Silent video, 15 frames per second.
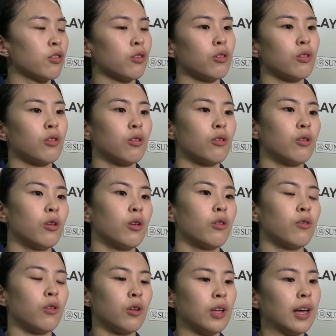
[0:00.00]
So
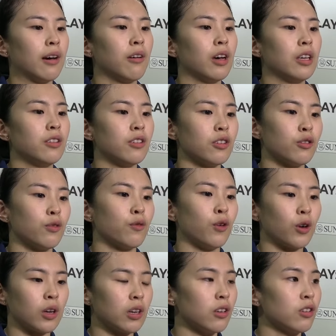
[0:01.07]
for now, I just
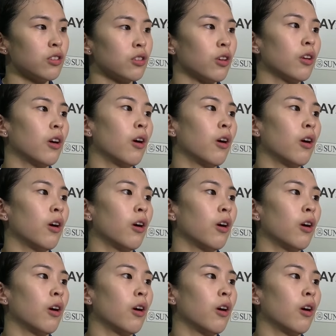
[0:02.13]
focus